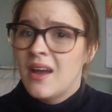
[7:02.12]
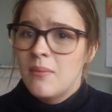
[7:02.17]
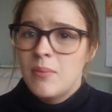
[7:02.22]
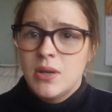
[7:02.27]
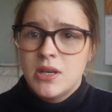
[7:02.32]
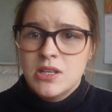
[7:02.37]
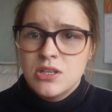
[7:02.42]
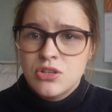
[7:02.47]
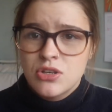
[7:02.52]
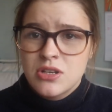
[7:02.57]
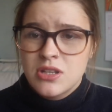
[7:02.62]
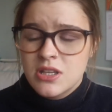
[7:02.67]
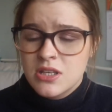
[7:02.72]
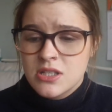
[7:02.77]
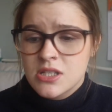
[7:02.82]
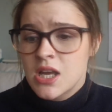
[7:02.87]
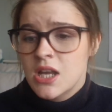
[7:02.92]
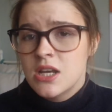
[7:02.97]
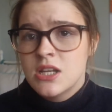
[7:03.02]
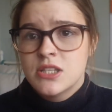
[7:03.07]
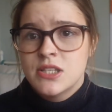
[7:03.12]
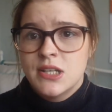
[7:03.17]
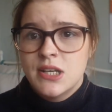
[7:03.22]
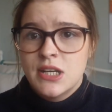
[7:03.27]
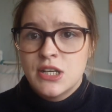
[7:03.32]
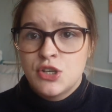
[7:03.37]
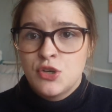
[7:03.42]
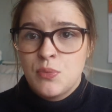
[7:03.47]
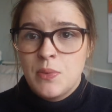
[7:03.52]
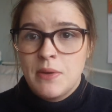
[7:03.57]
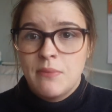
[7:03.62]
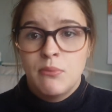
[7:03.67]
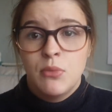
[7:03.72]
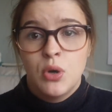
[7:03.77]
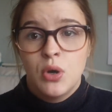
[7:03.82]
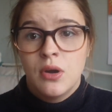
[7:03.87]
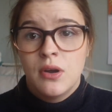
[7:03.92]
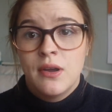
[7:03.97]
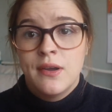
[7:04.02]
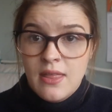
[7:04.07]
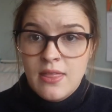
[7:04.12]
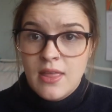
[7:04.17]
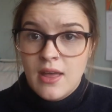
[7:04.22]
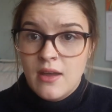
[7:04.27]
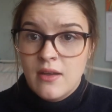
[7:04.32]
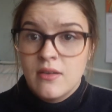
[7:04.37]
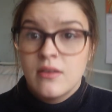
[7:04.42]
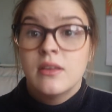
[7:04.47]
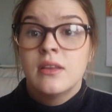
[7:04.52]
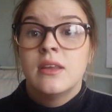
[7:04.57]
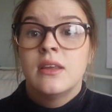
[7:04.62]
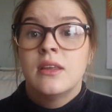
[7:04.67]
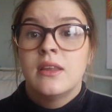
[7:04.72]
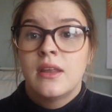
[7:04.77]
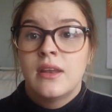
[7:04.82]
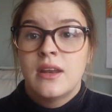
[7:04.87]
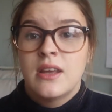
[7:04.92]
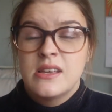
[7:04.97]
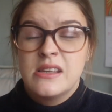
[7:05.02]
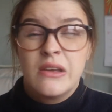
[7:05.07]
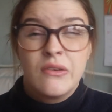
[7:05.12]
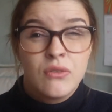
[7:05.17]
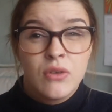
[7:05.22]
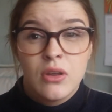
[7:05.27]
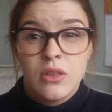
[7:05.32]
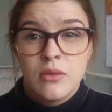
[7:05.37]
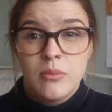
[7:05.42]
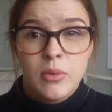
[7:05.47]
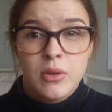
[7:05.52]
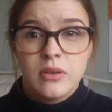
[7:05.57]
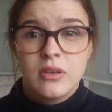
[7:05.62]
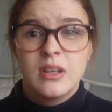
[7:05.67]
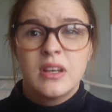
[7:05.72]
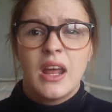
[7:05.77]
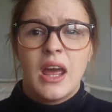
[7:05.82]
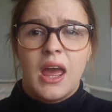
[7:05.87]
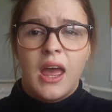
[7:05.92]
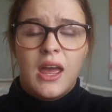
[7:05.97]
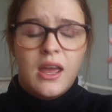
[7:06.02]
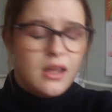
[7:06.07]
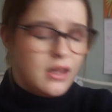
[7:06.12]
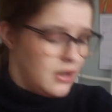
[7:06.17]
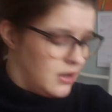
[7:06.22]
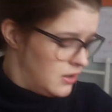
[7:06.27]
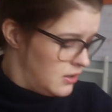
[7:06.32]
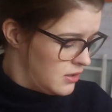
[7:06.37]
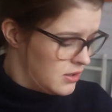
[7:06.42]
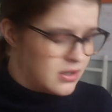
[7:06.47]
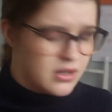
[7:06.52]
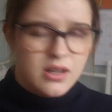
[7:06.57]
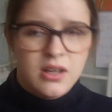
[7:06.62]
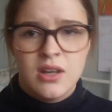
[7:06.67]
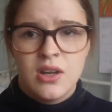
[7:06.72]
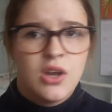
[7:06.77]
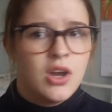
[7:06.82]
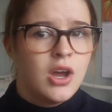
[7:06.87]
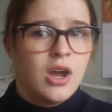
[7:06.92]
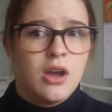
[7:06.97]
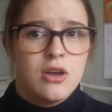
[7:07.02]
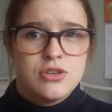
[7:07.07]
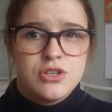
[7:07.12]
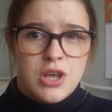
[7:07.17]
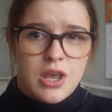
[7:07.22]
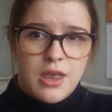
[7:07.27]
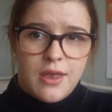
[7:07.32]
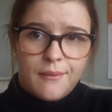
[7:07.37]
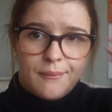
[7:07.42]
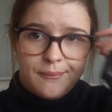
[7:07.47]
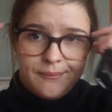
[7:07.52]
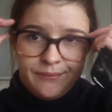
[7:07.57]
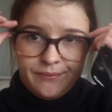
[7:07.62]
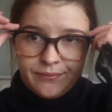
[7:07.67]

I've been enjoying these colours a little bit more. They're nice. I've got them on today. I'll show you.